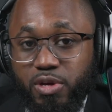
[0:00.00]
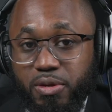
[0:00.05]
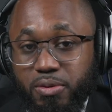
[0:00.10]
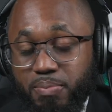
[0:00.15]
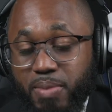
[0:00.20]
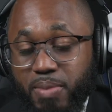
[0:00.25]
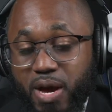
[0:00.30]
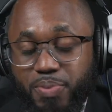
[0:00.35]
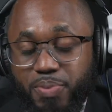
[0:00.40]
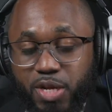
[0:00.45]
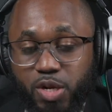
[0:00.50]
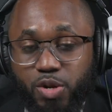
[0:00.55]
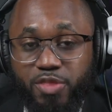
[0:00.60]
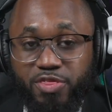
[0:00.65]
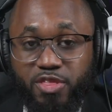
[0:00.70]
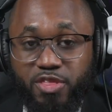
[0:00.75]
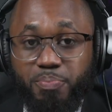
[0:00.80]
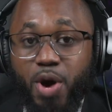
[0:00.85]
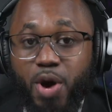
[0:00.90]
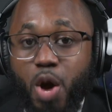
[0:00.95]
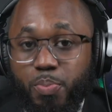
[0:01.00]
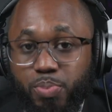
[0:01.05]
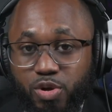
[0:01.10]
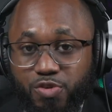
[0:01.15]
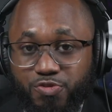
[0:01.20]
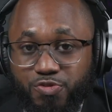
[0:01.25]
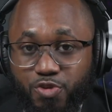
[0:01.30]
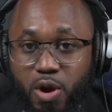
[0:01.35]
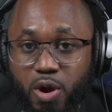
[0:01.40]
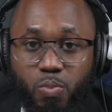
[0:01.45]
in my opinion, in the popular
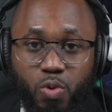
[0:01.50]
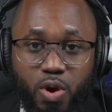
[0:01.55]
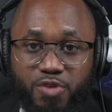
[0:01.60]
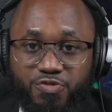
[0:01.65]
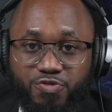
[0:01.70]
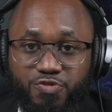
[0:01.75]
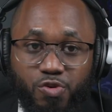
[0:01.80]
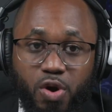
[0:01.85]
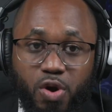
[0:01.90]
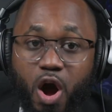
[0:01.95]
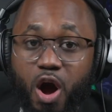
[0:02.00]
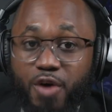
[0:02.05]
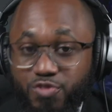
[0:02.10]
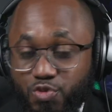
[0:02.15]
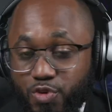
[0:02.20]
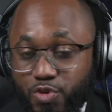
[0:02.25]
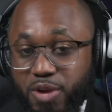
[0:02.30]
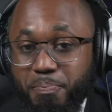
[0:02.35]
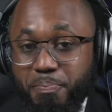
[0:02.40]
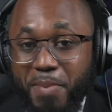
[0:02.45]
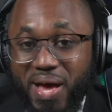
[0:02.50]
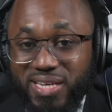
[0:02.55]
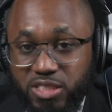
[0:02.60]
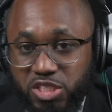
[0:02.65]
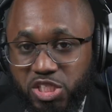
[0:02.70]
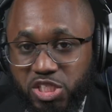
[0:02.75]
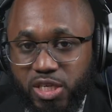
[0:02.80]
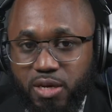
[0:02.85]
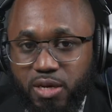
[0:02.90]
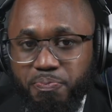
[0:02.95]
firmware for off-grid
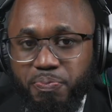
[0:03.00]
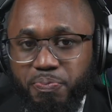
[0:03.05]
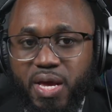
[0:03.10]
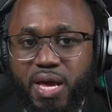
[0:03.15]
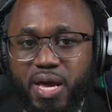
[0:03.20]
messaging.